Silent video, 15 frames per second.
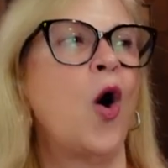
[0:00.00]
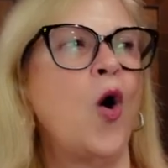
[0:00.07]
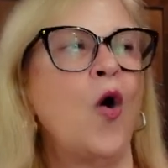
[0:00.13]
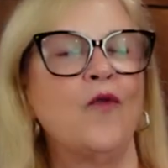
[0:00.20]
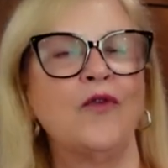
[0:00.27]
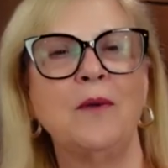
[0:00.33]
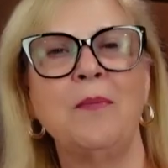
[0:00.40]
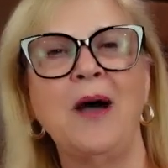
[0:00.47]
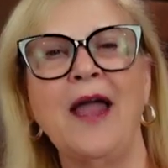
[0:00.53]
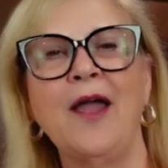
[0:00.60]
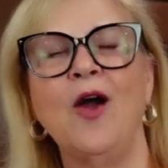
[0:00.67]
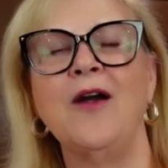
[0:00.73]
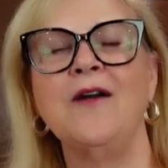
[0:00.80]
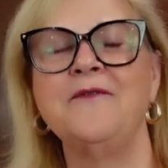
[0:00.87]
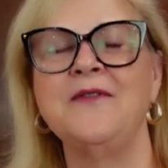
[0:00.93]
over by
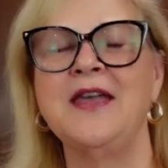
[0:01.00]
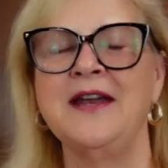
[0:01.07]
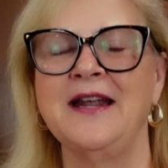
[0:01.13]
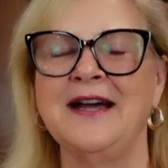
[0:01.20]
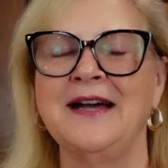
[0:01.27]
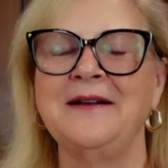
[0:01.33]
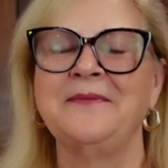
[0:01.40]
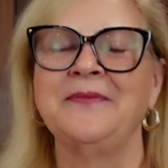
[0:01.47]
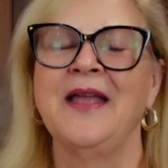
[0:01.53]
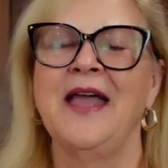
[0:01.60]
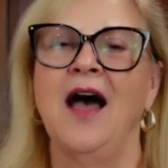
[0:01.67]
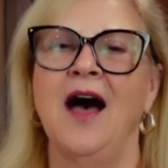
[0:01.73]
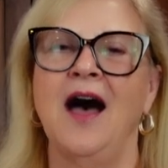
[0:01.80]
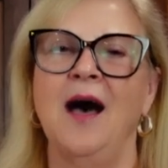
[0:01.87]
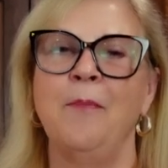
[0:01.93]
Arvita
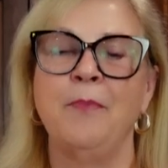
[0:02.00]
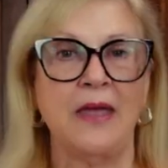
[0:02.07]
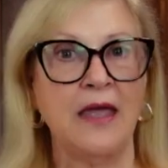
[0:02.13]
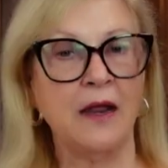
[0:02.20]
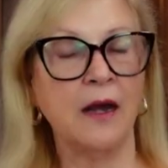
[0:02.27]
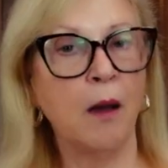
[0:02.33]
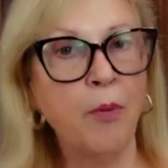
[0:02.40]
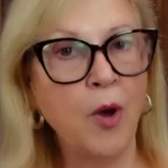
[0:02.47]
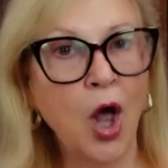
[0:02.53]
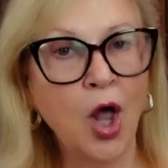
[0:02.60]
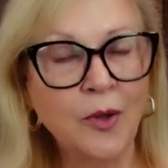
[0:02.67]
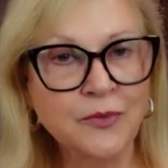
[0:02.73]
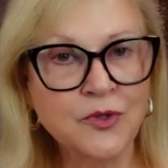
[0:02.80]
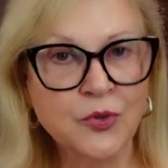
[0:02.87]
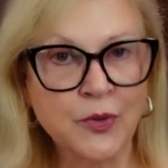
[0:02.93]
up in a
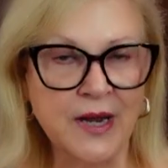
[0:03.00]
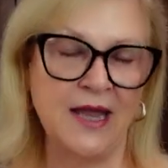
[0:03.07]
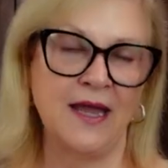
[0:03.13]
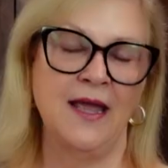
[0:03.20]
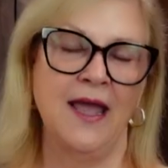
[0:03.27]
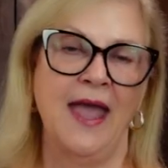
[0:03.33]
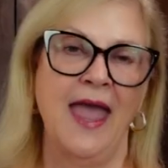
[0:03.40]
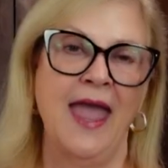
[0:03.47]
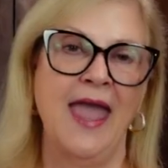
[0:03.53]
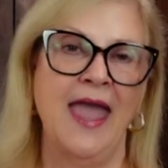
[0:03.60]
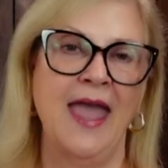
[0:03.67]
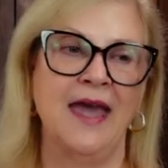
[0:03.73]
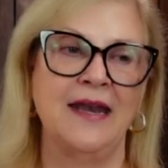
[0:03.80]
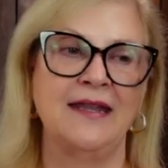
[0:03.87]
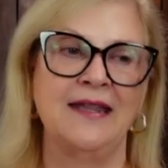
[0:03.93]
palm tree
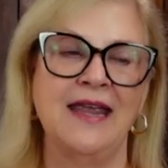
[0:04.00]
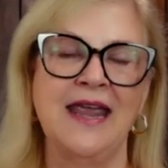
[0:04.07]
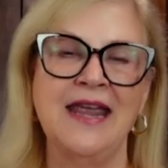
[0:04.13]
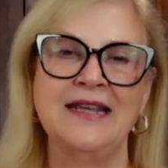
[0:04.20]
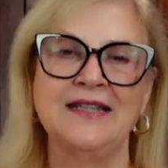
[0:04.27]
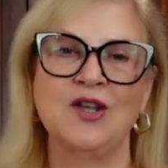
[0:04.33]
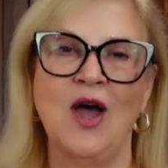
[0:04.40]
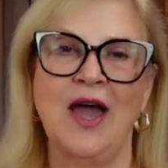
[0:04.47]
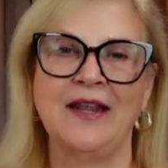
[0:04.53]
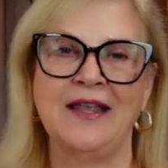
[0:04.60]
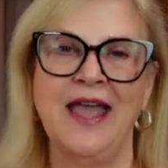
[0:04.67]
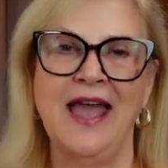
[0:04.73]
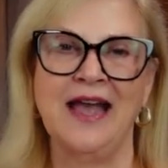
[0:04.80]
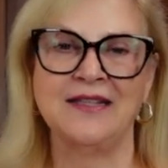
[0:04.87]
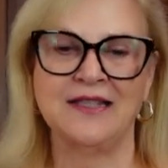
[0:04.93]
and he's got
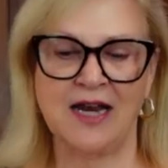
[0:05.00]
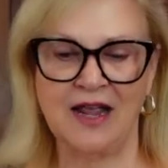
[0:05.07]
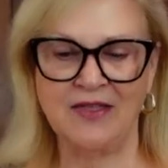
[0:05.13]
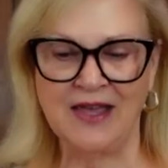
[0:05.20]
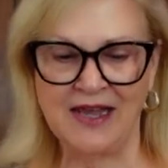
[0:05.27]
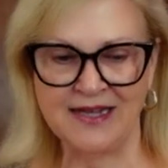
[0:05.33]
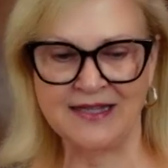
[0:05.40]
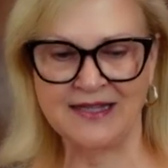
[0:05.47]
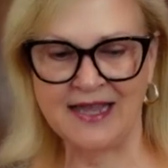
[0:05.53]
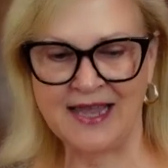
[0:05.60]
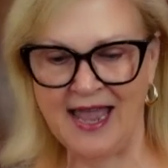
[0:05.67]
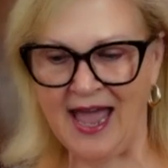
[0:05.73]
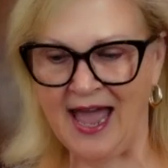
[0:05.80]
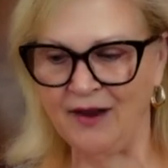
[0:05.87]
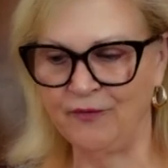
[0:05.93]
cats and I think it's the
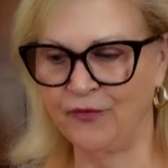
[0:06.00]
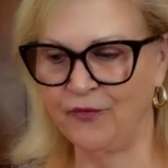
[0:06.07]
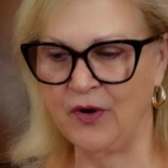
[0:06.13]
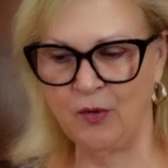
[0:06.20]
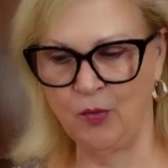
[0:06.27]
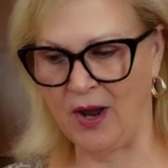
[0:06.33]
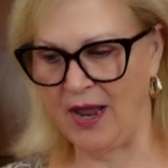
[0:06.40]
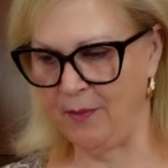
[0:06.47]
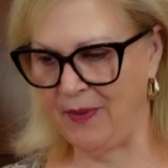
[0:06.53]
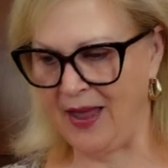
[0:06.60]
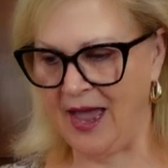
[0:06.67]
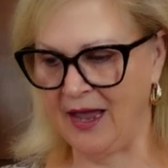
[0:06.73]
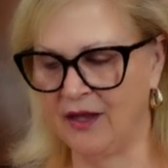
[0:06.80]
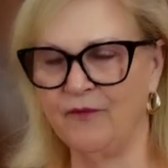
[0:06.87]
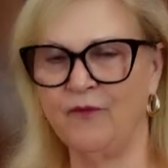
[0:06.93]
cat freeway
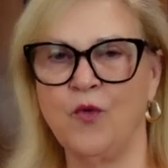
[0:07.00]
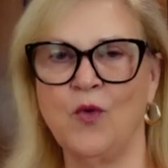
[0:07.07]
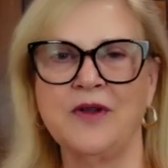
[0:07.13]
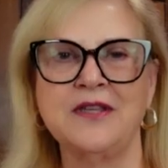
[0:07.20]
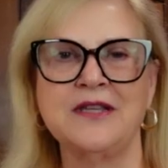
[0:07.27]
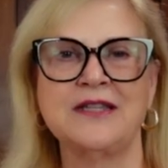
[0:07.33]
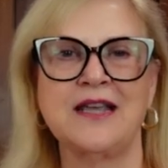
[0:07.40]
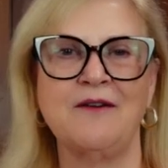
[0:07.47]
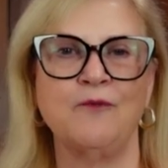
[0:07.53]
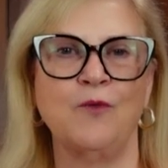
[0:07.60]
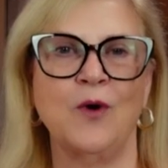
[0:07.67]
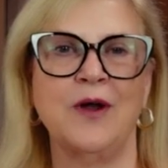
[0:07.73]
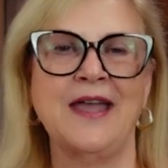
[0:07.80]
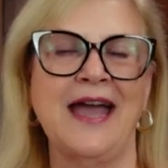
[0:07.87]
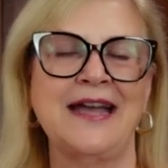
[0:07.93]
back and forth. He's got
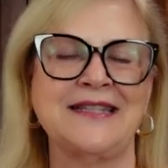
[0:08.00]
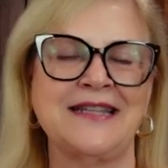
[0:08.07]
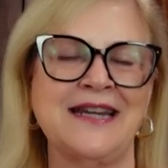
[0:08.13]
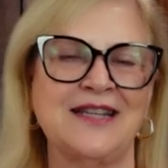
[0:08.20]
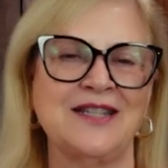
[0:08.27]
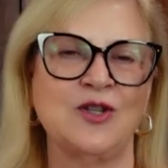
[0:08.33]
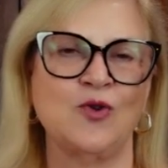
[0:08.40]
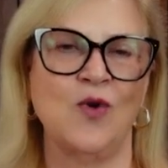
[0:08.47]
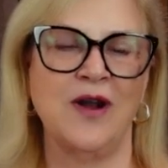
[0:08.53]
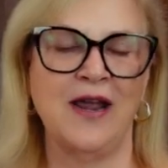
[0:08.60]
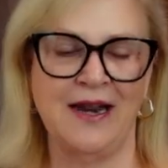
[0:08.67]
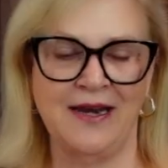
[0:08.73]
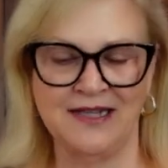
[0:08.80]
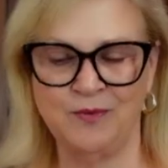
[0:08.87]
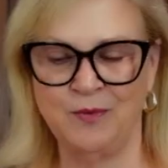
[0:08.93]
four cats next door
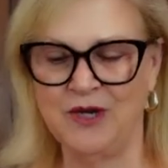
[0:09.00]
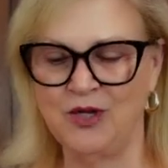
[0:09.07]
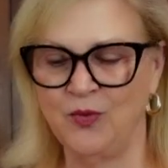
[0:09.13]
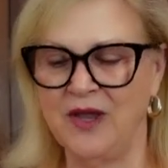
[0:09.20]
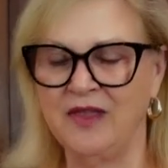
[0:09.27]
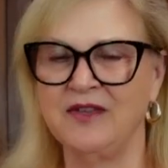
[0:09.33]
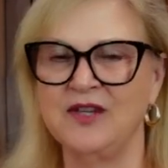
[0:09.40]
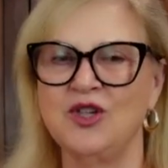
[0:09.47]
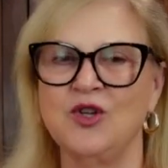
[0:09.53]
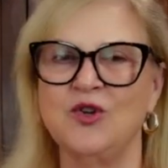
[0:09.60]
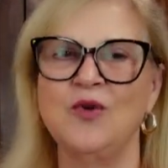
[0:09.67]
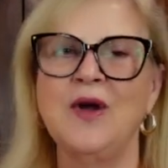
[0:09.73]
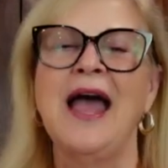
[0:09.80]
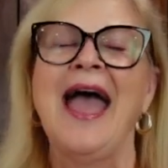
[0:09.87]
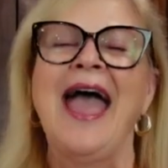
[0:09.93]
and it's between the
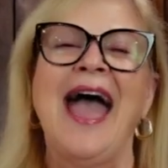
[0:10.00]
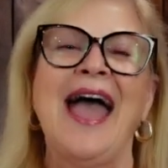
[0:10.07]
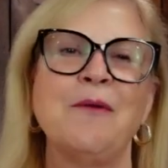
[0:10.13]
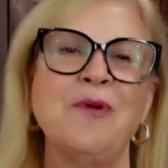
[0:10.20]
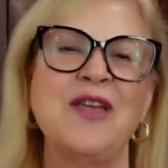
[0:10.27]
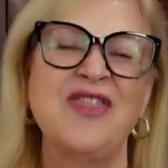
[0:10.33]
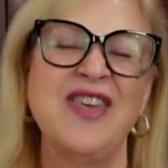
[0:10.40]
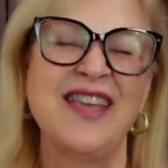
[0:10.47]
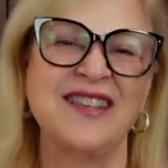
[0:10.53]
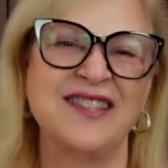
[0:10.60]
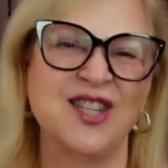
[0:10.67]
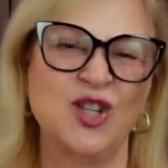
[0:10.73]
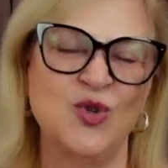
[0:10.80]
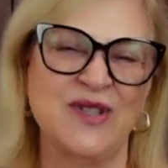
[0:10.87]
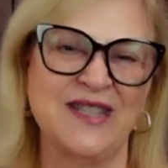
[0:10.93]
two and we think
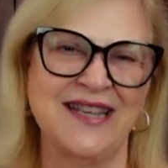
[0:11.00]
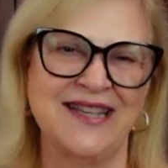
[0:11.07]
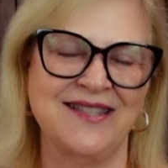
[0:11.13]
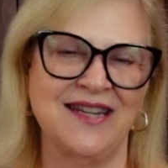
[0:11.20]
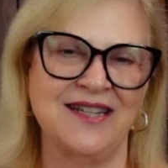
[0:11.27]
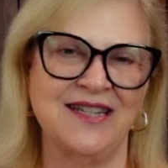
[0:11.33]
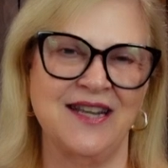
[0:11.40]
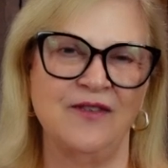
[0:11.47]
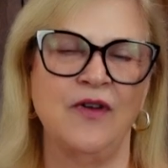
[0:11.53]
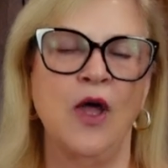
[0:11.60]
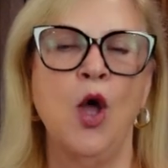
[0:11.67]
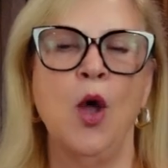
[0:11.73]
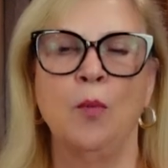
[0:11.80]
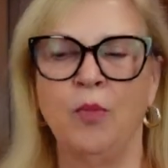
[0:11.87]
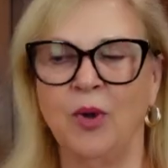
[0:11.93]
it's too sensitive.
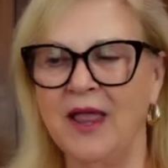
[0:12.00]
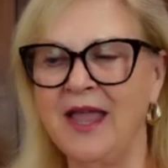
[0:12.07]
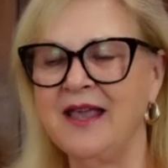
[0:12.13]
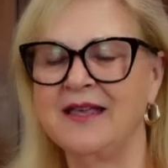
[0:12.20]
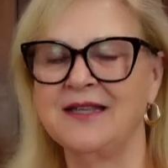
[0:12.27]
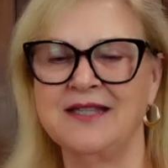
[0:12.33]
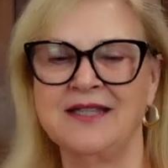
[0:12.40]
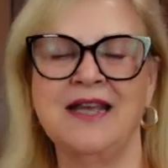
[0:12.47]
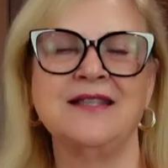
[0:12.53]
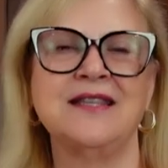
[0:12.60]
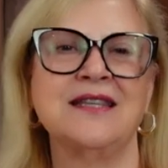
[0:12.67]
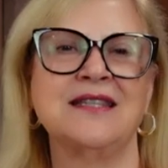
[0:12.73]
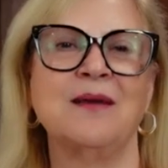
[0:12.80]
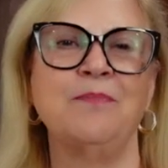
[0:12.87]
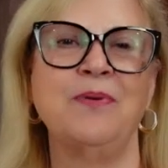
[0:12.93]
Blink sends
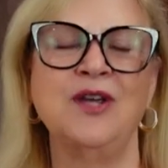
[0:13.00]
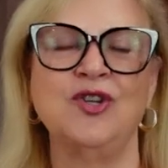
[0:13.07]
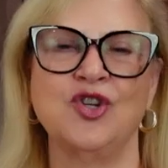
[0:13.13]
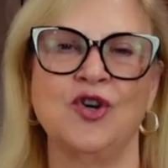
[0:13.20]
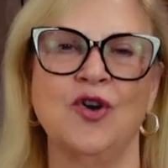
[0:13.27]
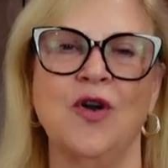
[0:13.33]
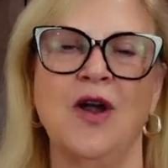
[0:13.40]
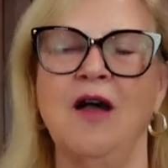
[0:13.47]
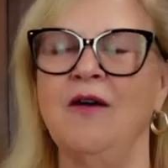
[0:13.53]
us a picture